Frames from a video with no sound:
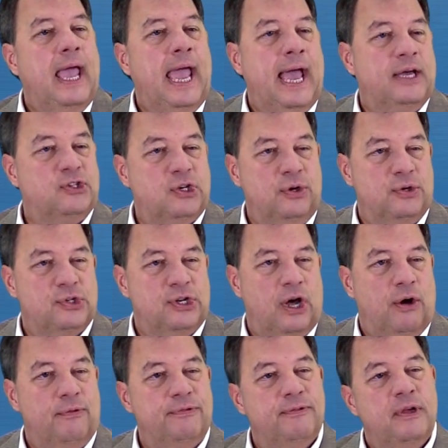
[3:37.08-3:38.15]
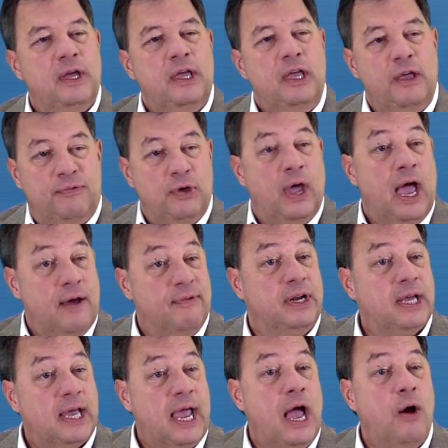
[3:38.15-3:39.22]
Ask yourself if you have an
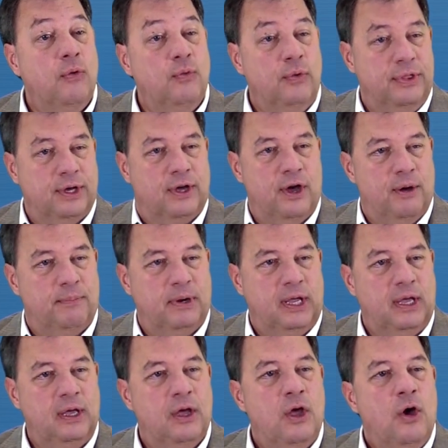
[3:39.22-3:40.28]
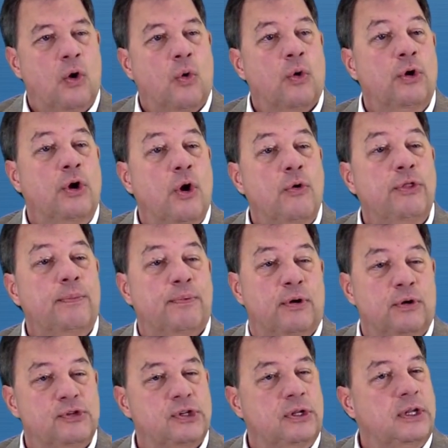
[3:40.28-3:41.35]
account with the company or know the
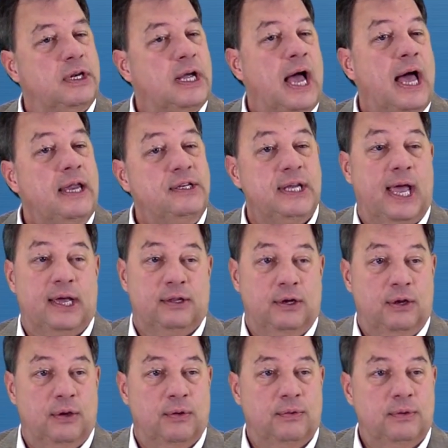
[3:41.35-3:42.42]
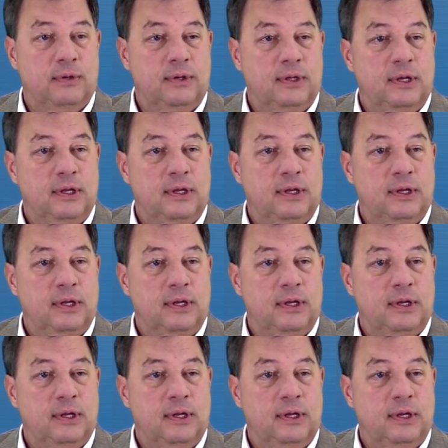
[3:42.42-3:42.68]
person that contacted you.